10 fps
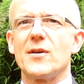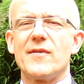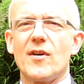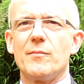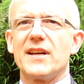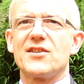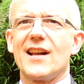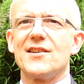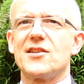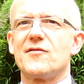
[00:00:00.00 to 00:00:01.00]
So we've got big
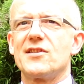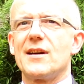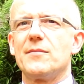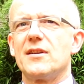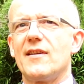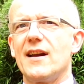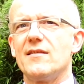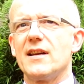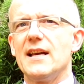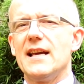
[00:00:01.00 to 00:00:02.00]
challenges, for example, around